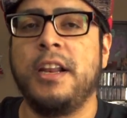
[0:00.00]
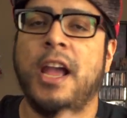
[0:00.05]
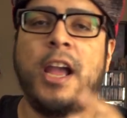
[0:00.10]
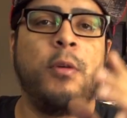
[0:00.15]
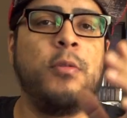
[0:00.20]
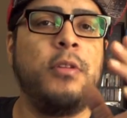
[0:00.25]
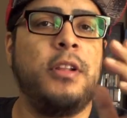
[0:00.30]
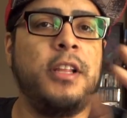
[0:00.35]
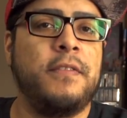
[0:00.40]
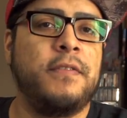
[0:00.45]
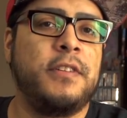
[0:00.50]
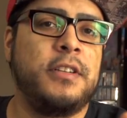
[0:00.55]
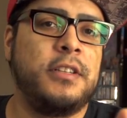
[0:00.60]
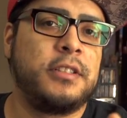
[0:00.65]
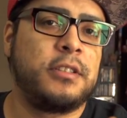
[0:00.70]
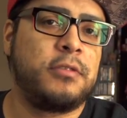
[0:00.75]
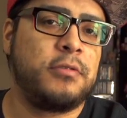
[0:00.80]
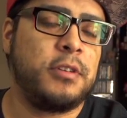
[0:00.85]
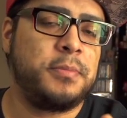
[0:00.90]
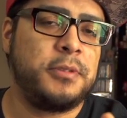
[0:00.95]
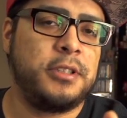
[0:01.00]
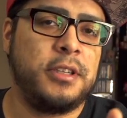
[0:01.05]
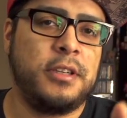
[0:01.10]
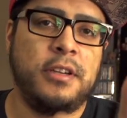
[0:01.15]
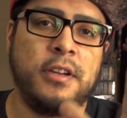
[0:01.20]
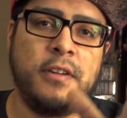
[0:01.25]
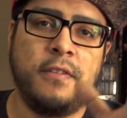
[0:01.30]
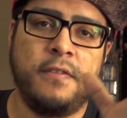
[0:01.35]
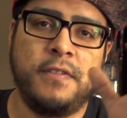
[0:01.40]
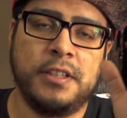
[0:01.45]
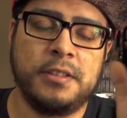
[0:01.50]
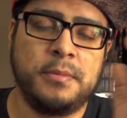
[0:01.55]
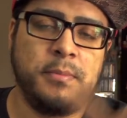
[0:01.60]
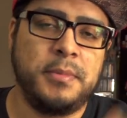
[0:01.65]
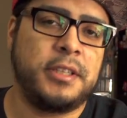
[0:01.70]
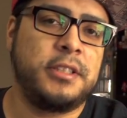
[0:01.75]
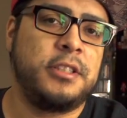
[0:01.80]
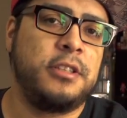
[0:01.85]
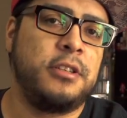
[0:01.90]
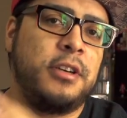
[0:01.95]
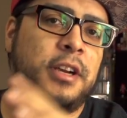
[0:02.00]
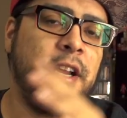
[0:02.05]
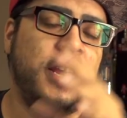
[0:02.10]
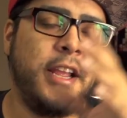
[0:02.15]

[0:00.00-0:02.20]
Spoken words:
I will leave a description of his Mixer